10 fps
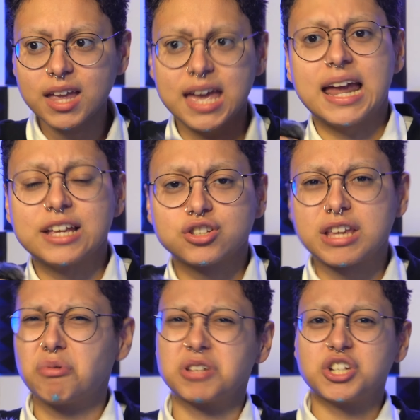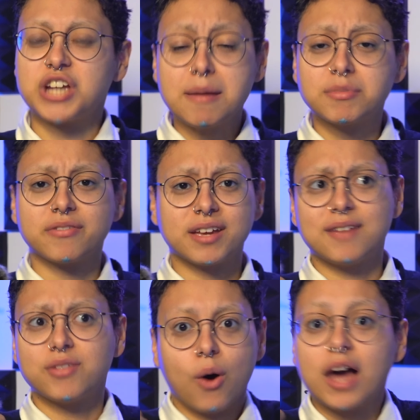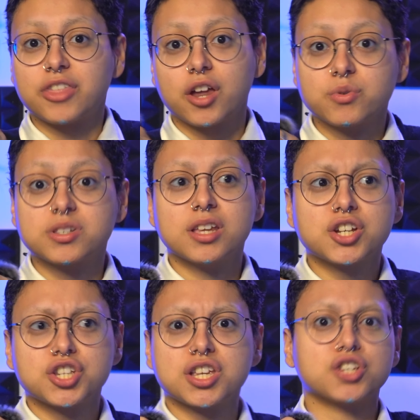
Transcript: And I just like was ashamed of it, even though I thought it was delicious.